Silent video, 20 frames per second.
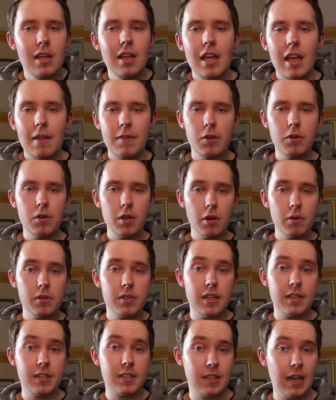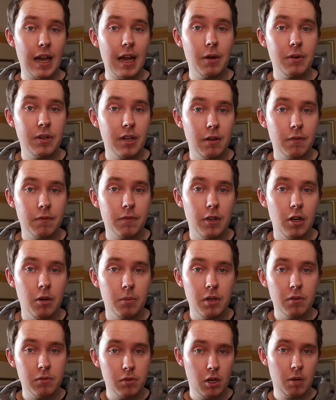If you notice sound in the film,
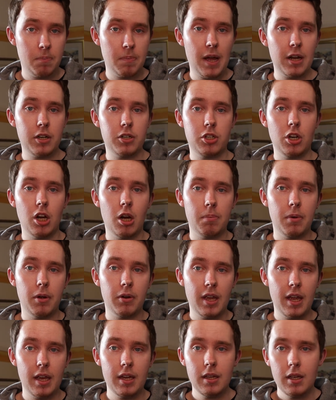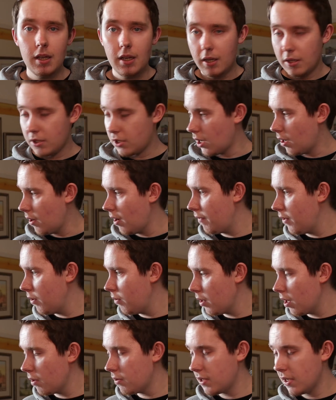you've done a bad job, okay? So if you
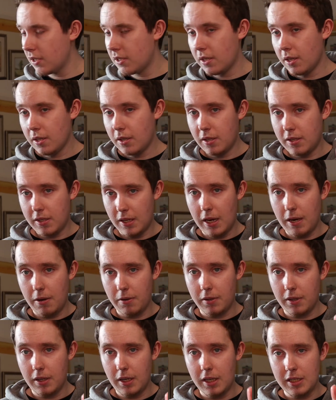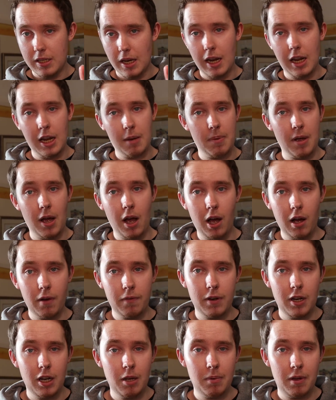notice that the sound is a little bit off
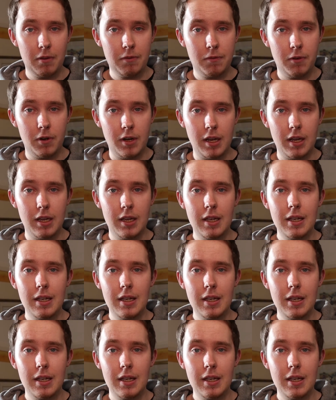and a little bit funny,